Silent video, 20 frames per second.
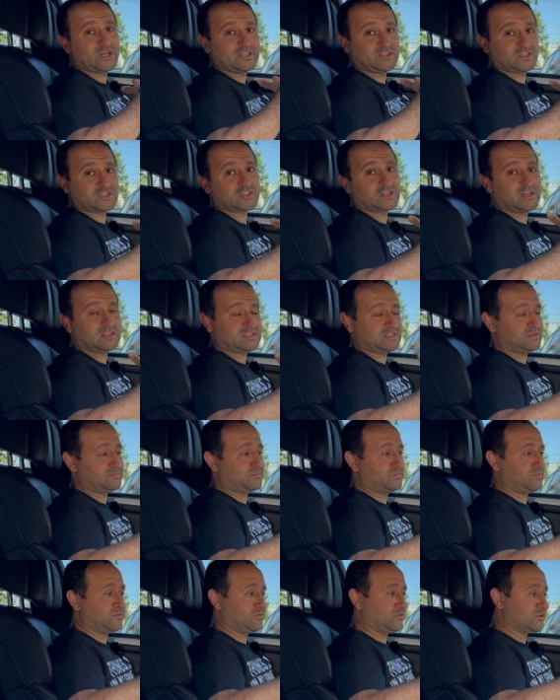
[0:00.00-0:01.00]
additional 100
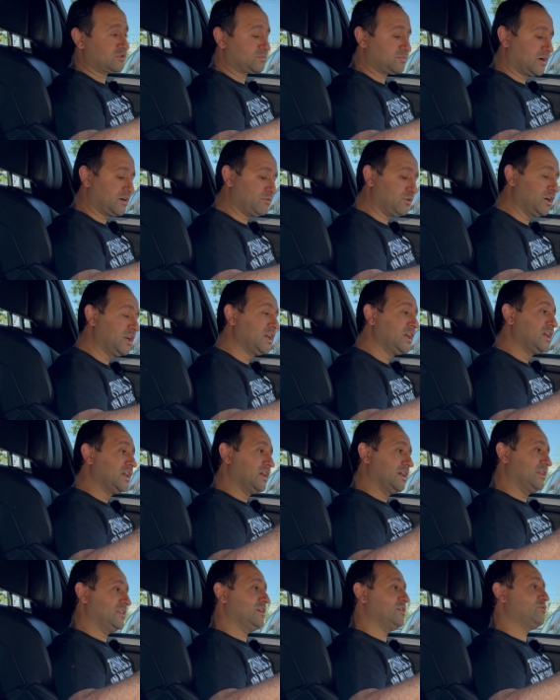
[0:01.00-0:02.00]
horsepower,
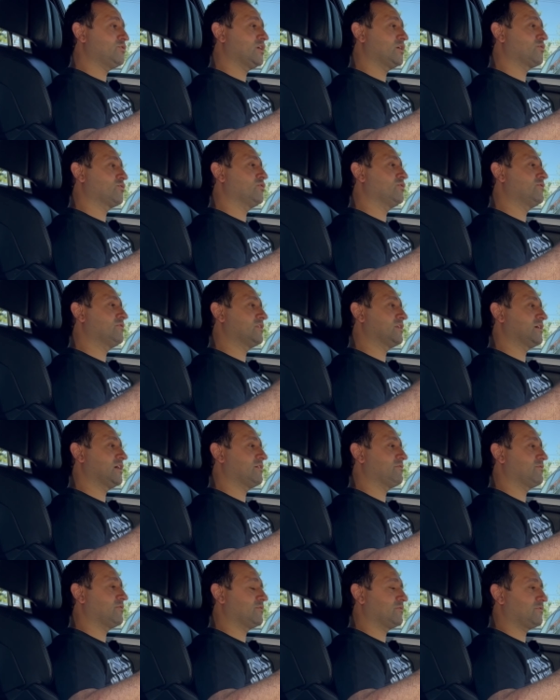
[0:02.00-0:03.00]
and then you can go even
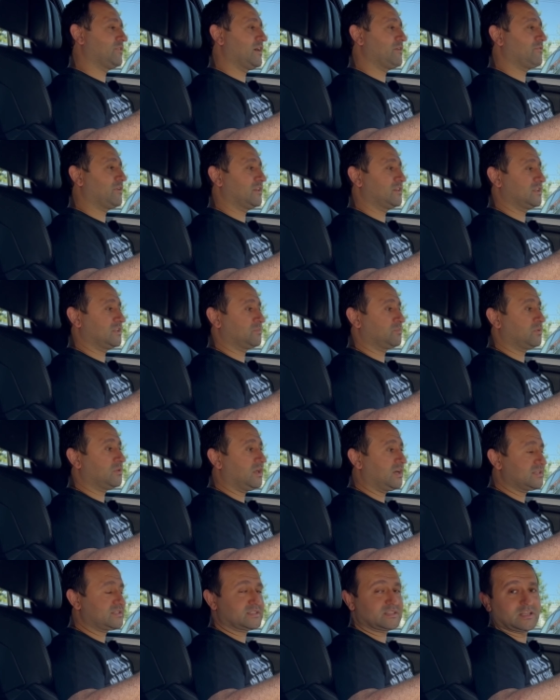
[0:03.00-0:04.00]
a 500
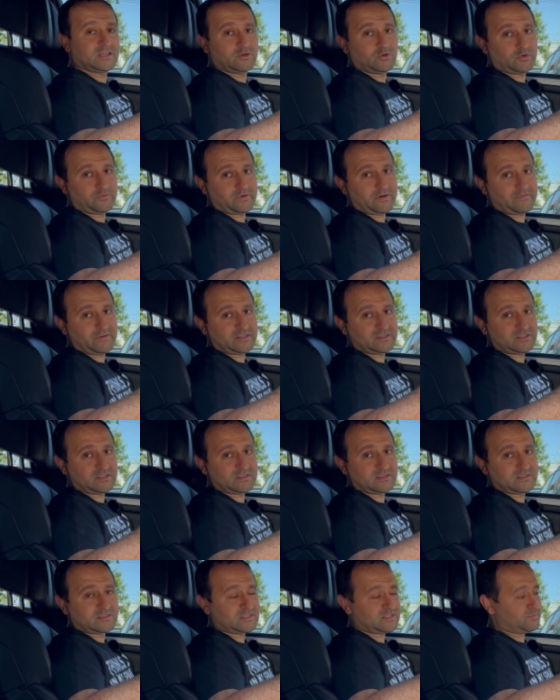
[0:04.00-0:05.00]
plus or 500
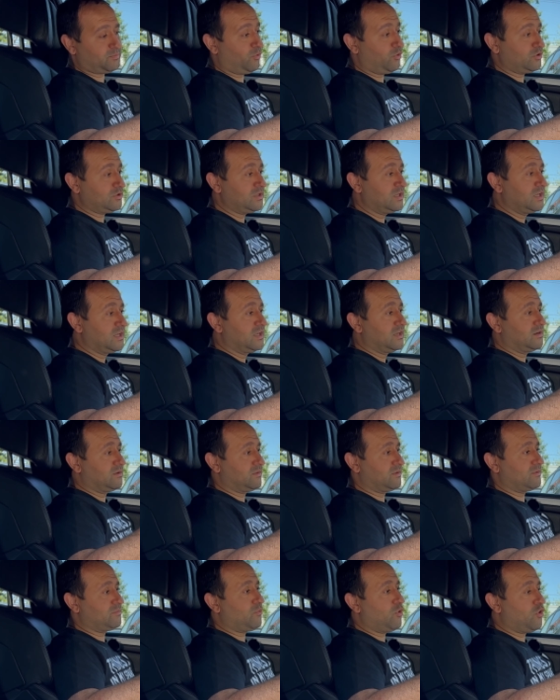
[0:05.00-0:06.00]
sport
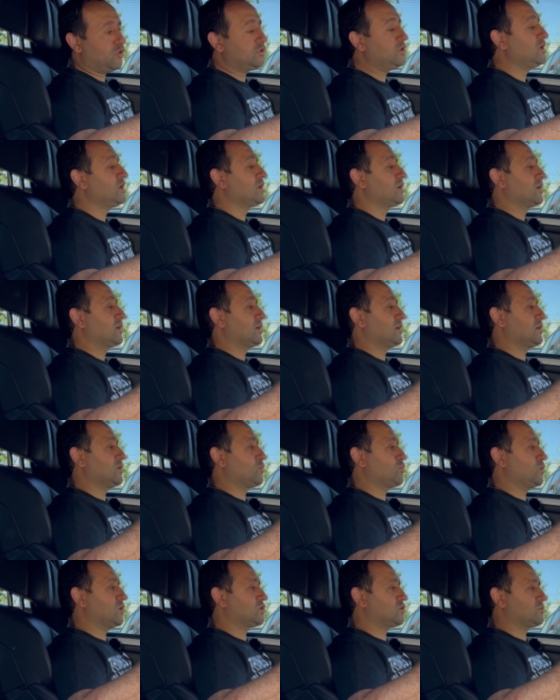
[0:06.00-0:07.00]
mode,
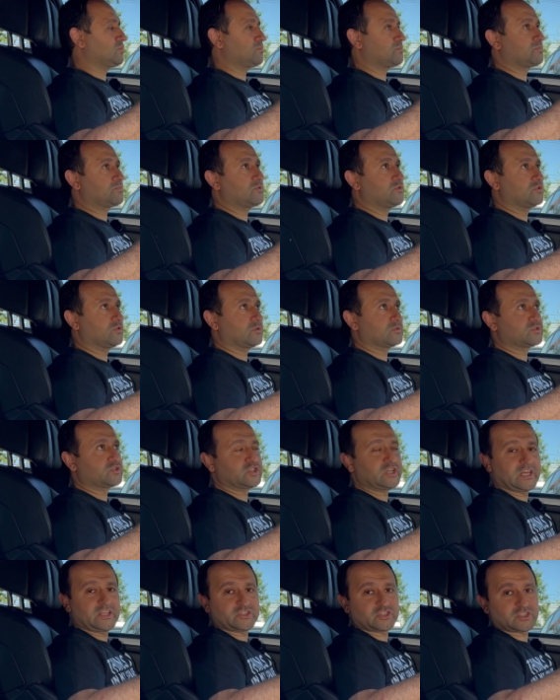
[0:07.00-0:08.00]
which, you know,
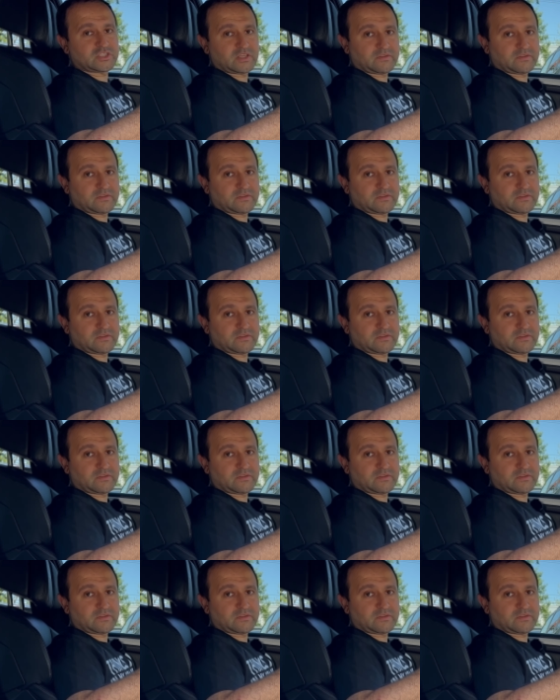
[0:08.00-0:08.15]
changes the